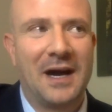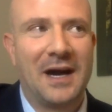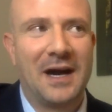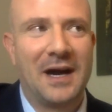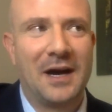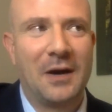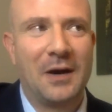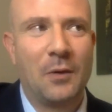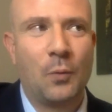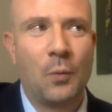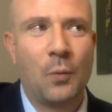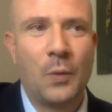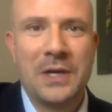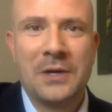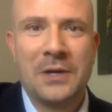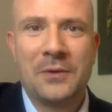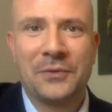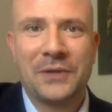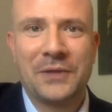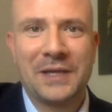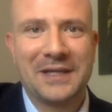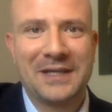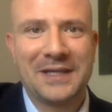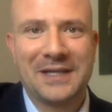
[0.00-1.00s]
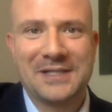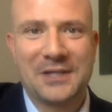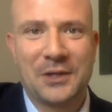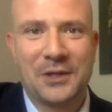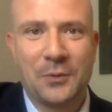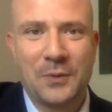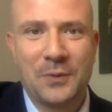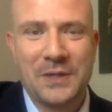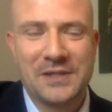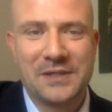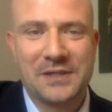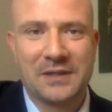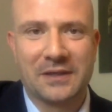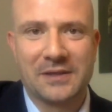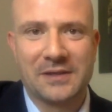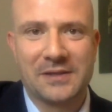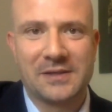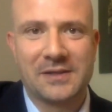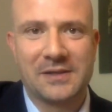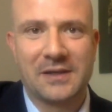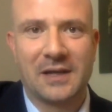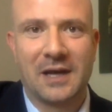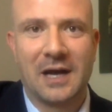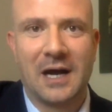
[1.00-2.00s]
Uh, we don't think that's a
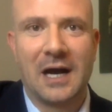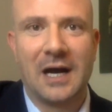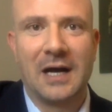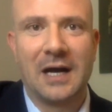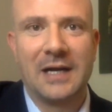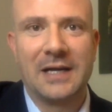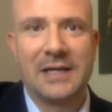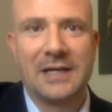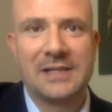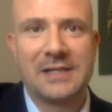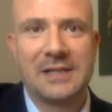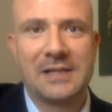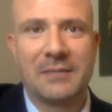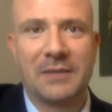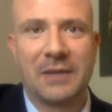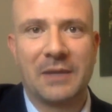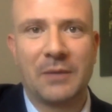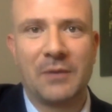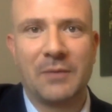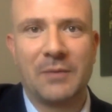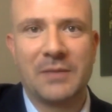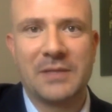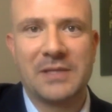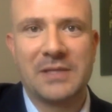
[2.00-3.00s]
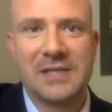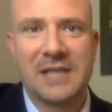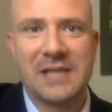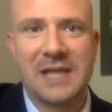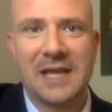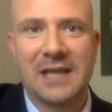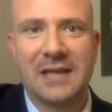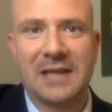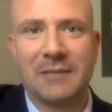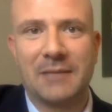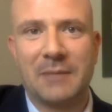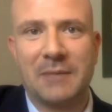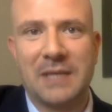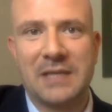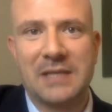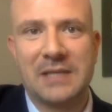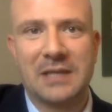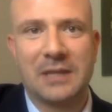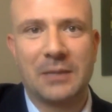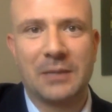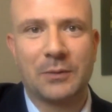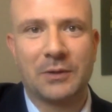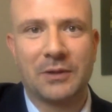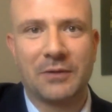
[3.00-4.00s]
coincidence. it's something we've been saying that
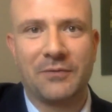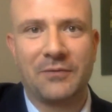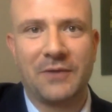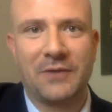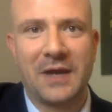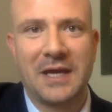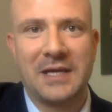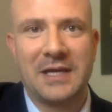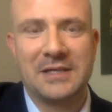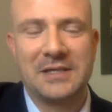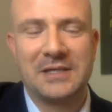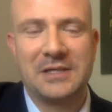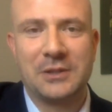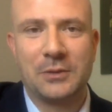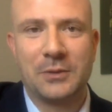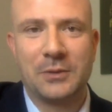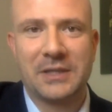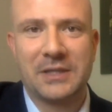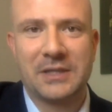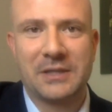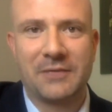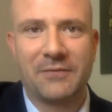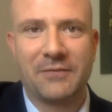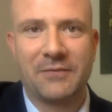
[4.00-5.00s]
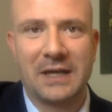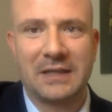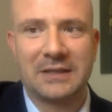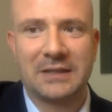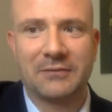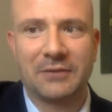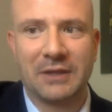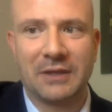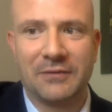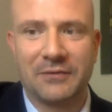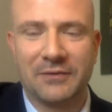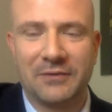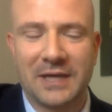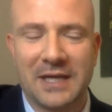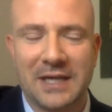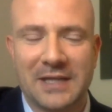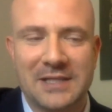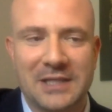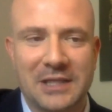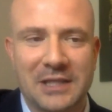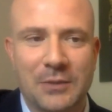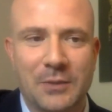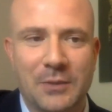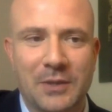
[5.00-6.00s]
basically what the Fed is doing is effectively
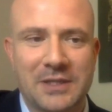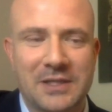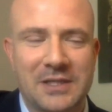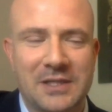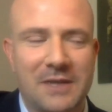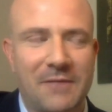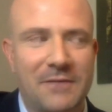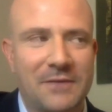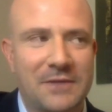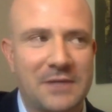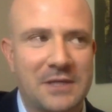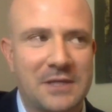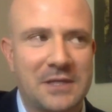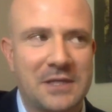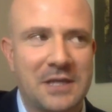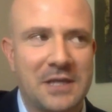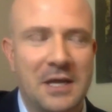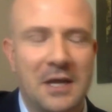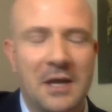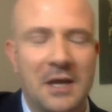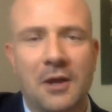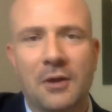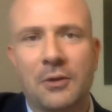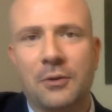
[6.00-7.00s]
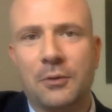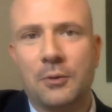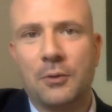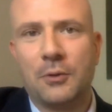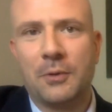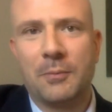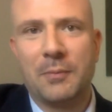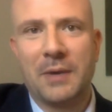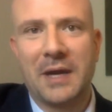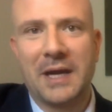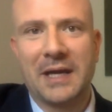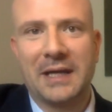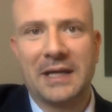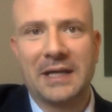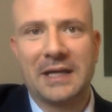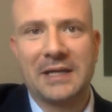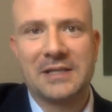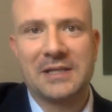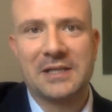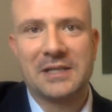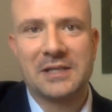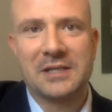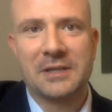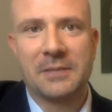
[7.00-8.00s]
financing U.S. deficits through the
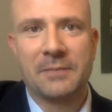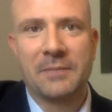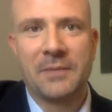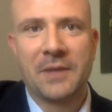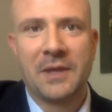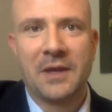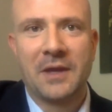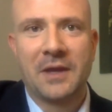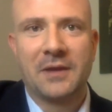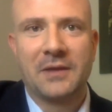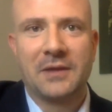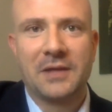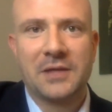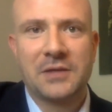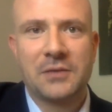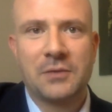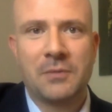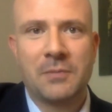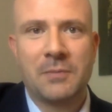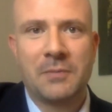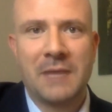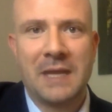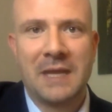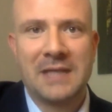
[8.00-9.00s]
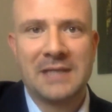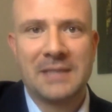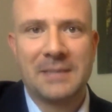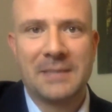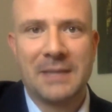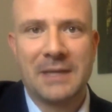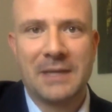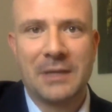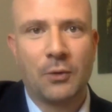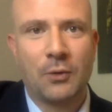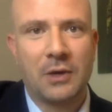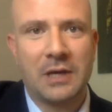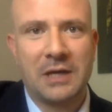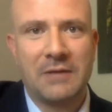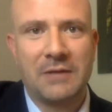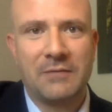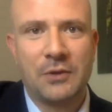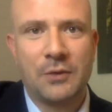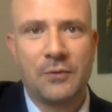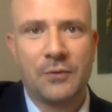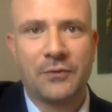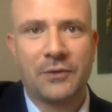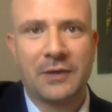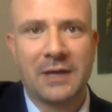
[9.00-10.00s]
banking system. This remains a minority
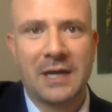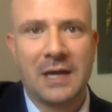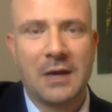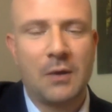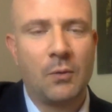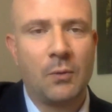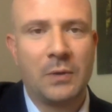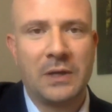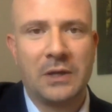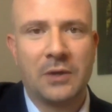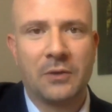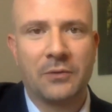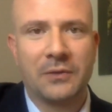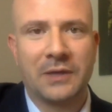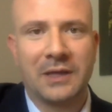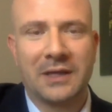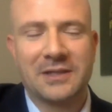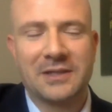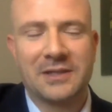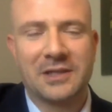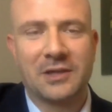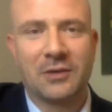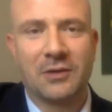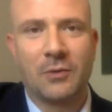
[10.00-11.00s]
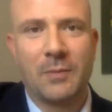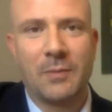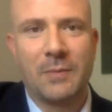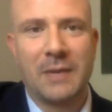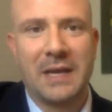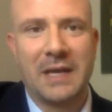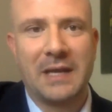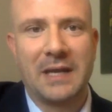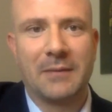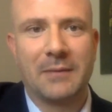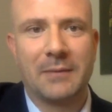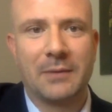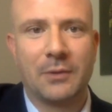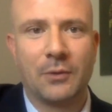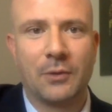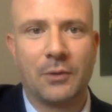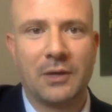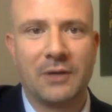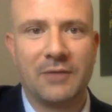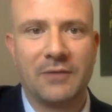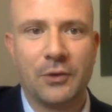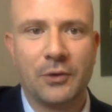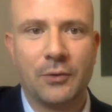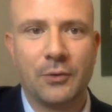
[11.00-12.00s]
view for now. We don't think it's going to remain a
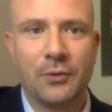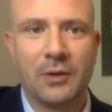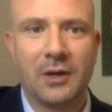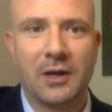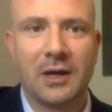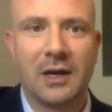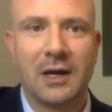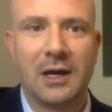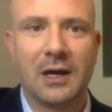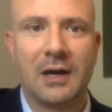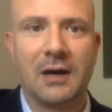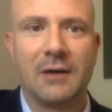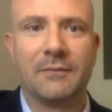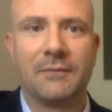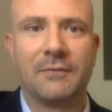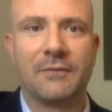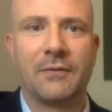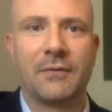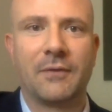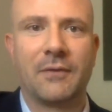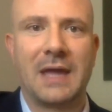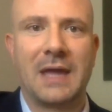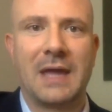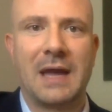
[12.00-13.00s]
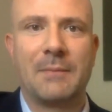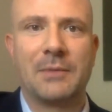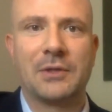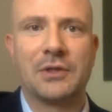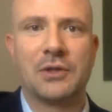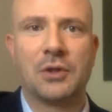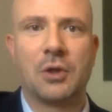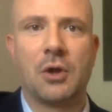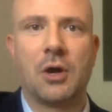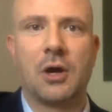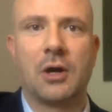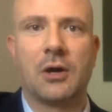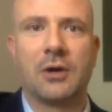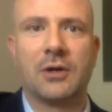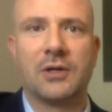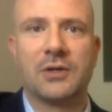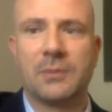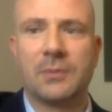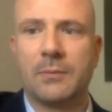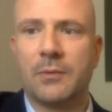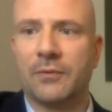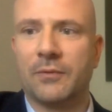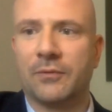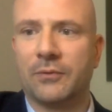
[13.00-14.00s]
minority view uh, for that much longer
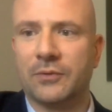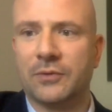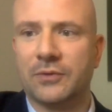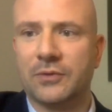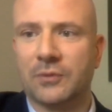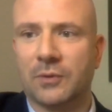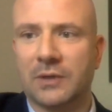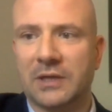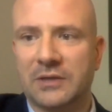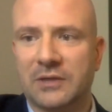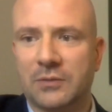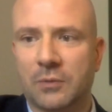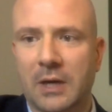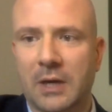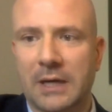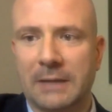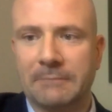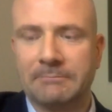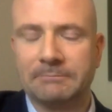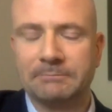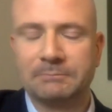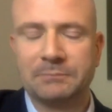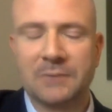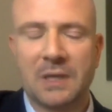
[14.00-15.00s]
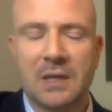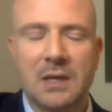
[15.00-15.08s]
as we move through 2020.